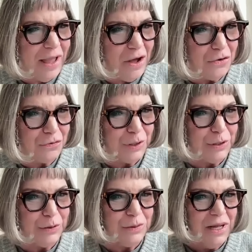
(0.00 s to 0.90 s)
Royale
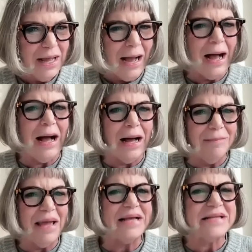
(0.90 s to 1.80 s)
crew
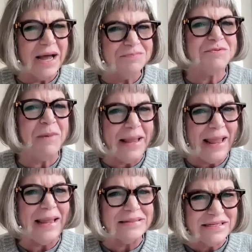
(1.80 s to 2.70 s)
has upped my
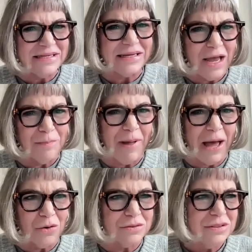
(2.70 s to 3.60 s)
ante
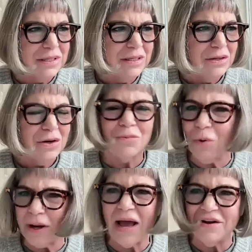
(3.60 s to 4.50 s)
about
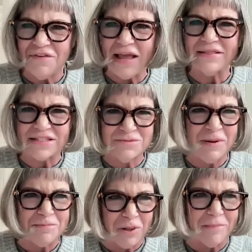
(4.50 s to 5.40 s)
what kind of A-list
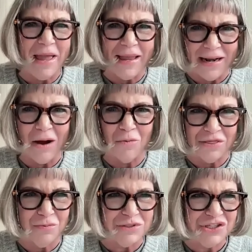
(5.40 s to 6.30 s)
people I'm hanging out
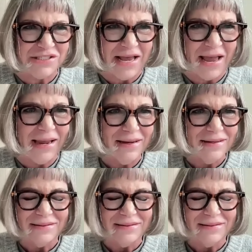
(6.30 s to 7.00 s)
with, wouldn't you say?